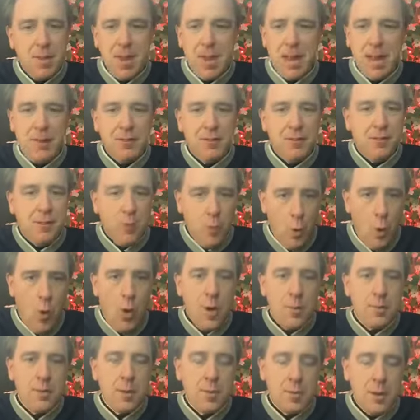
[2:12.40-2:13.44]

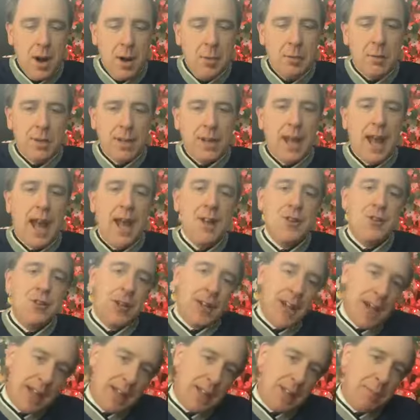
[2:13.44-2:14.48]
inform the public,
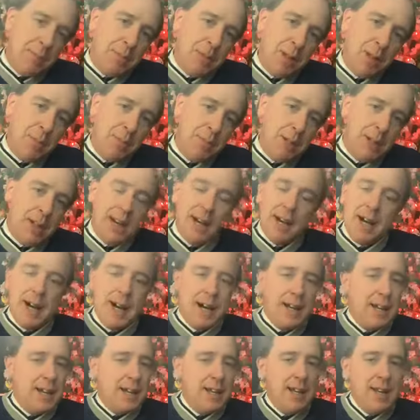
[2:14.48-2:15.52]
educate the public
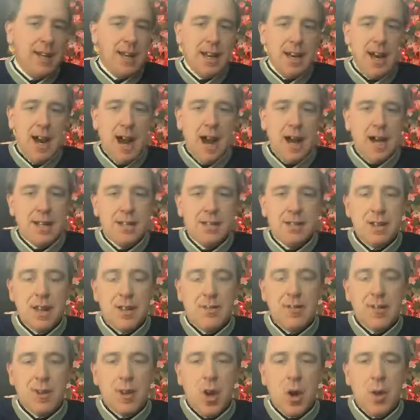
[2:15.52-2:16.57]
on on
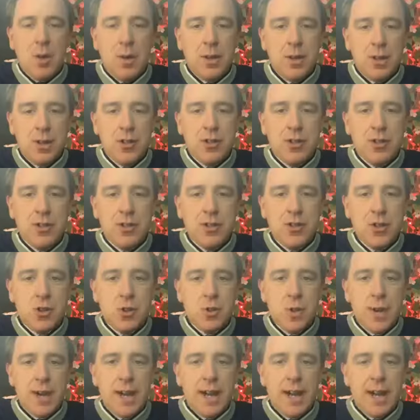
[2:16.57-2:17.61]
stuff the coalition's
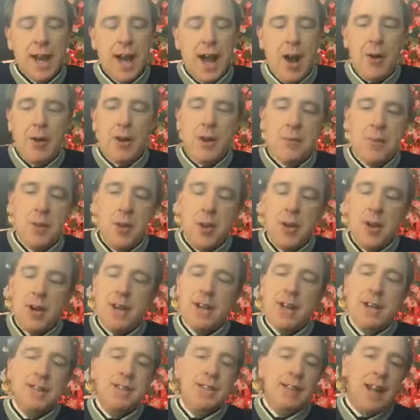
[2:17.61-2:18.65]
doing on how
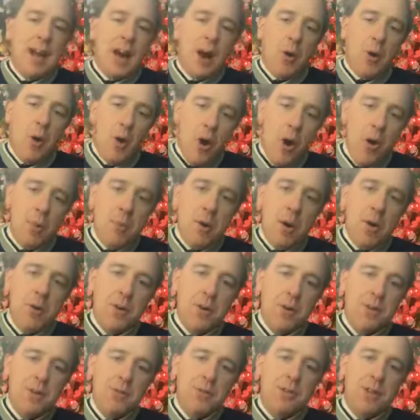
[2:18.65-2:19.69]
communities and how
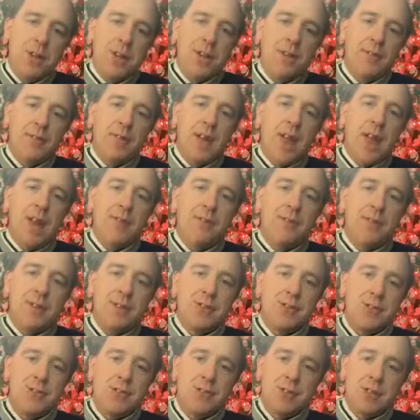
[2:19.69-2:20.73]
homeowners and, and
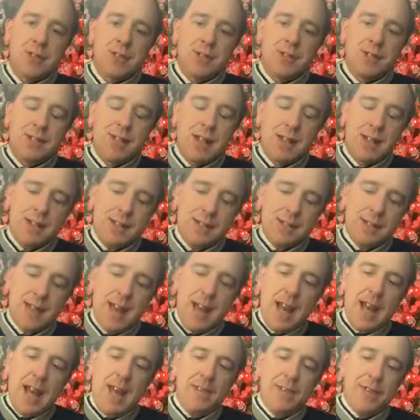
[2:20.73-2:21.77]
visitors can stay
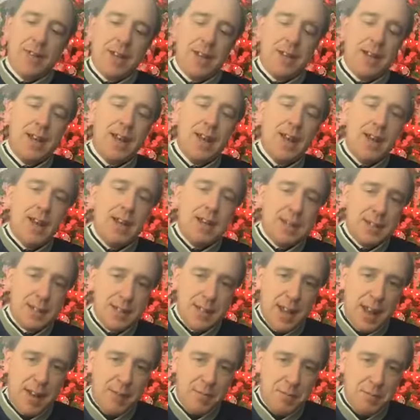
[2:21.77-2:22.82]
safe, can can
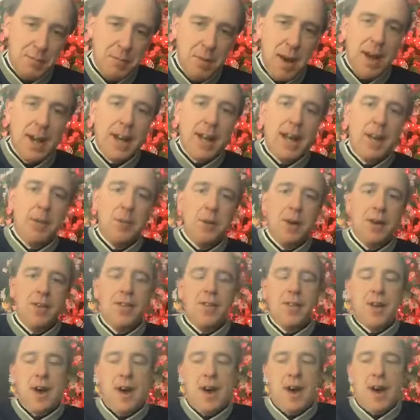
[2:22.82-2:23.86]
save money
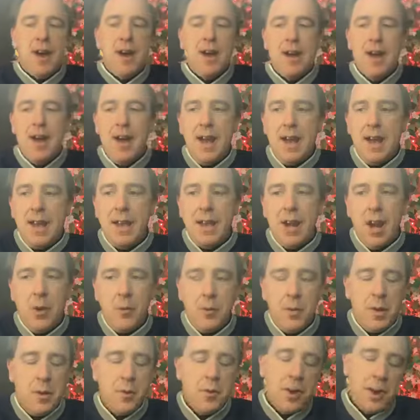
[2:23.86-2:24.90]
with uh, you know
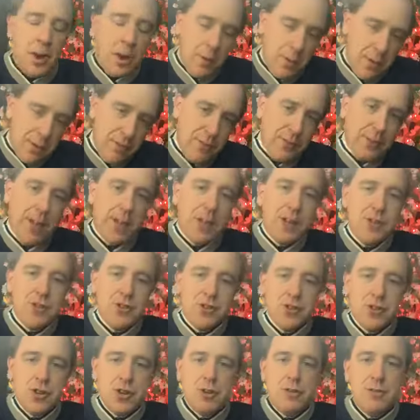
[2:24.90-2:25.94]
with, you know with flood
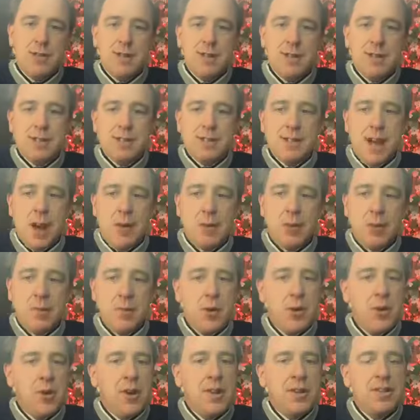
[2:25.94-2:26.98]
insurance, how
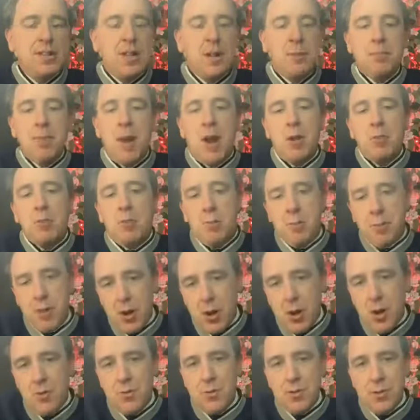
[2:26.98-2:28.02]
communities can better
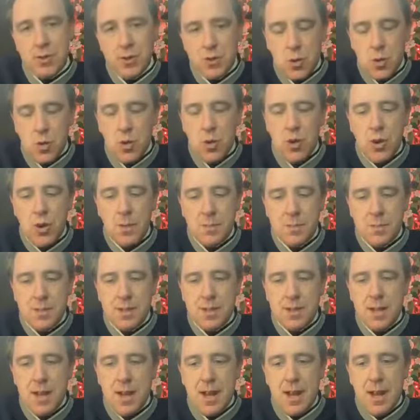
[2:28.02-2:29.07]
prepare for
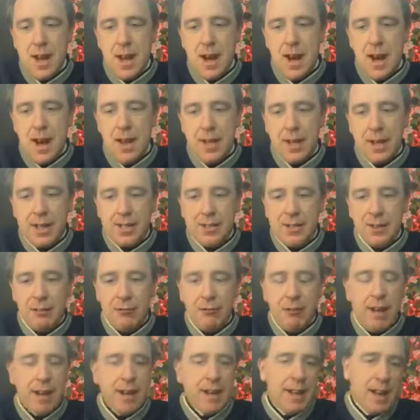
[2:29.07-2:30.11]
storms. I think it's a
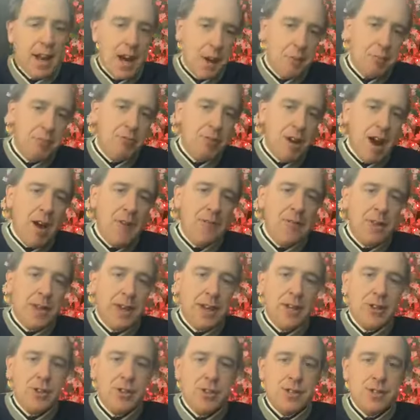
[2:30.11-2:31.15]
great nonprofit
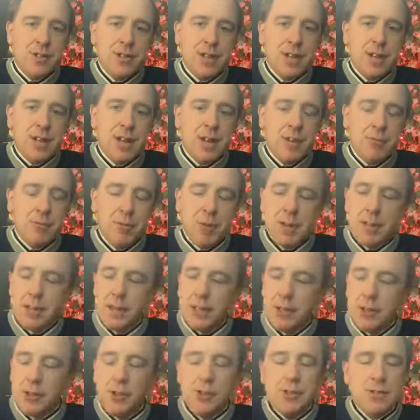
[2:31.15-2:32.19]
agency that really
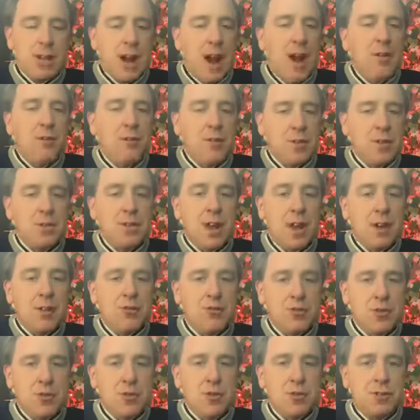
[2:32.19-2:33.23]
looks out for South
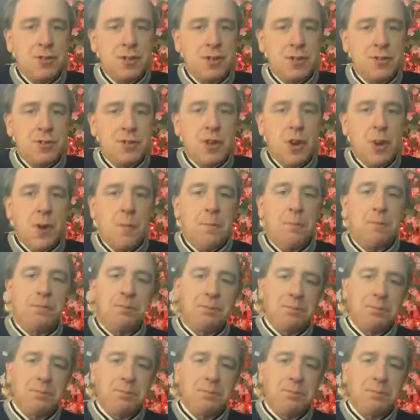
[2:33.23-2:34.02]
Jersey. So.